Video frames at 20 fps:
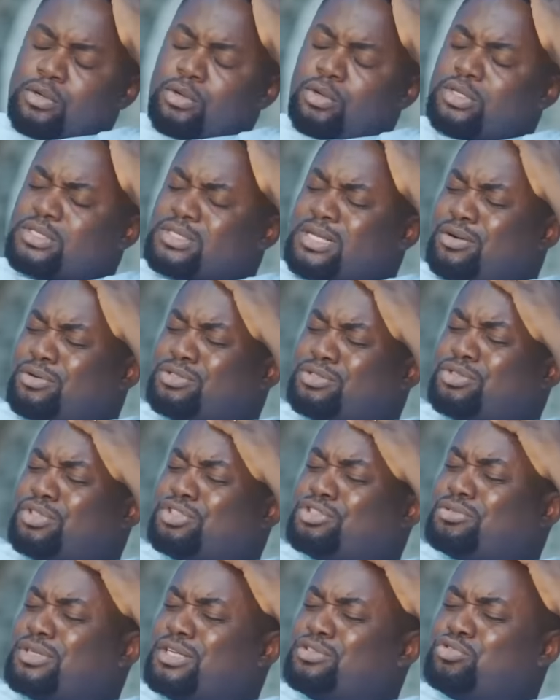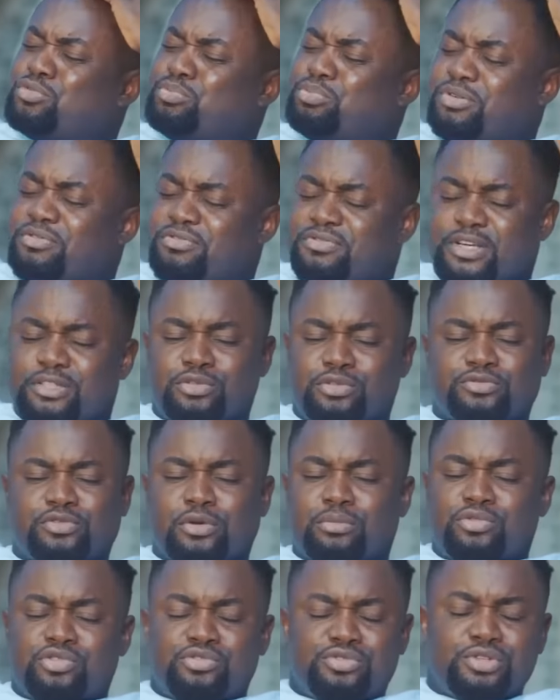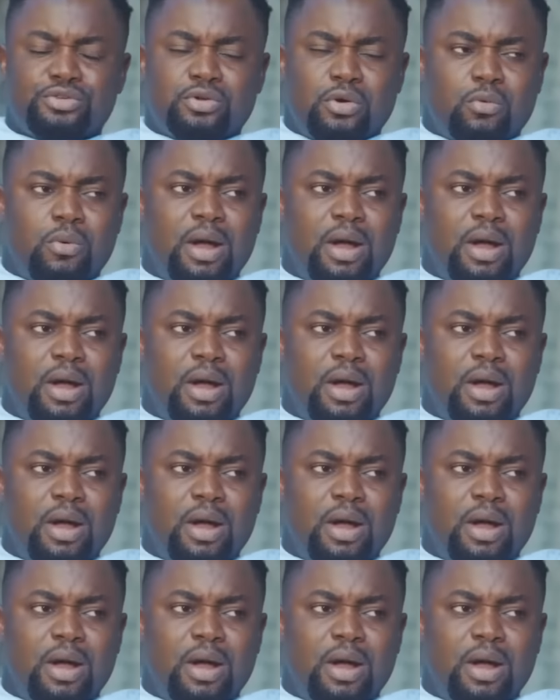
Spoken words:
Oscar, I was just trying to prevent you from losing your